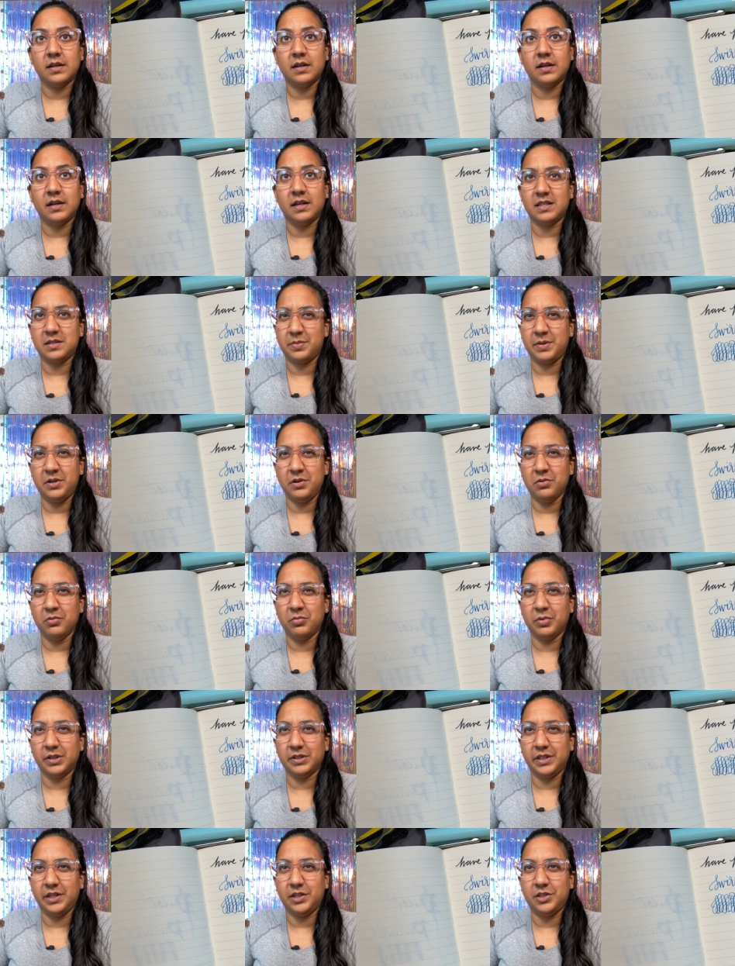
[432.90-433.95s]
it's been a
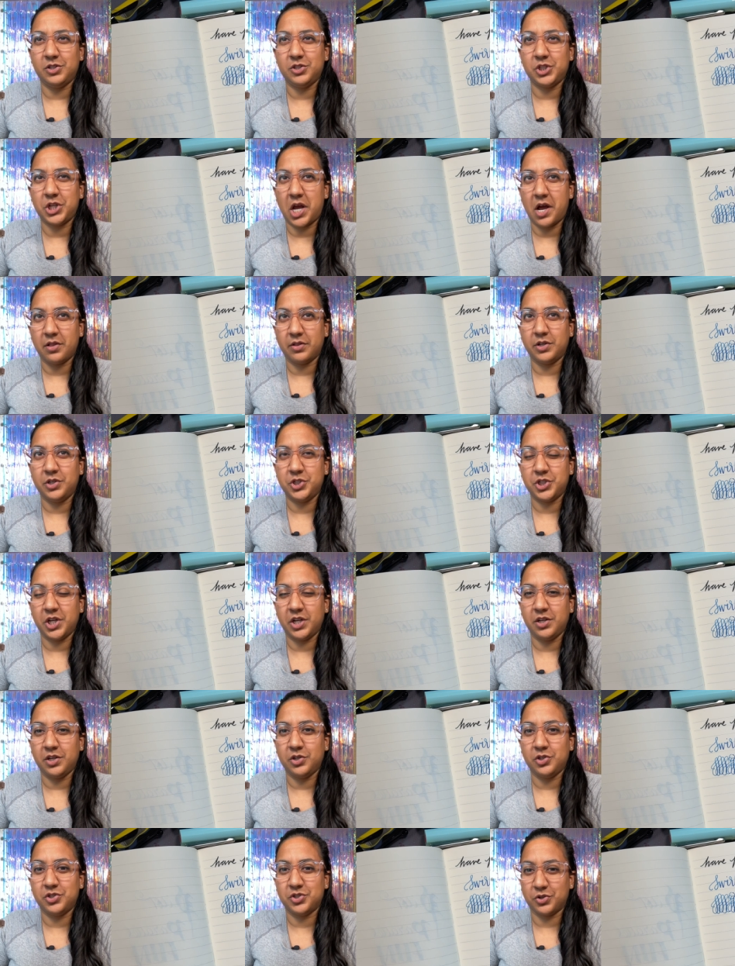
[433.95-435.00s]
really
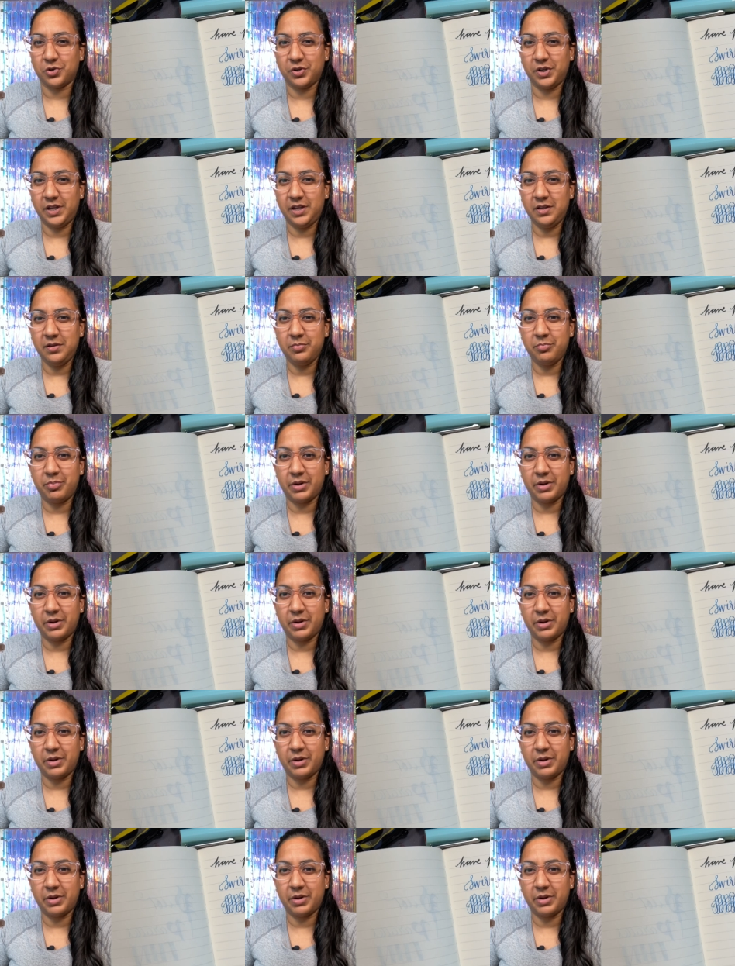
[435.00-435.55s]
challenging journey,